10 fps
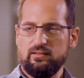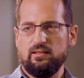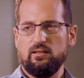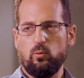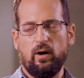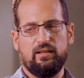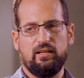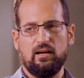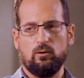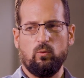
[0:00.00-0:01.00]
is a quite
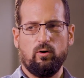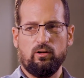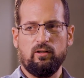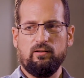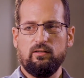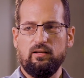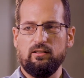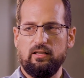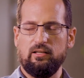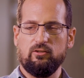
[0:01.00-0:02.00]
young one in
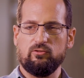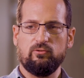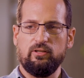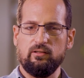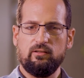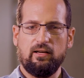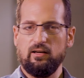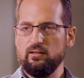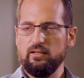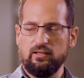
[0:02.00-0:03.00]
the industry,
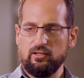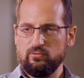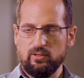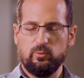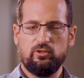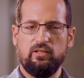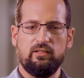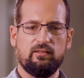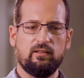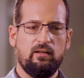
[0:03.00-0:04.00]
industrial
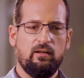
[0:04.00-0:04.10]
machines.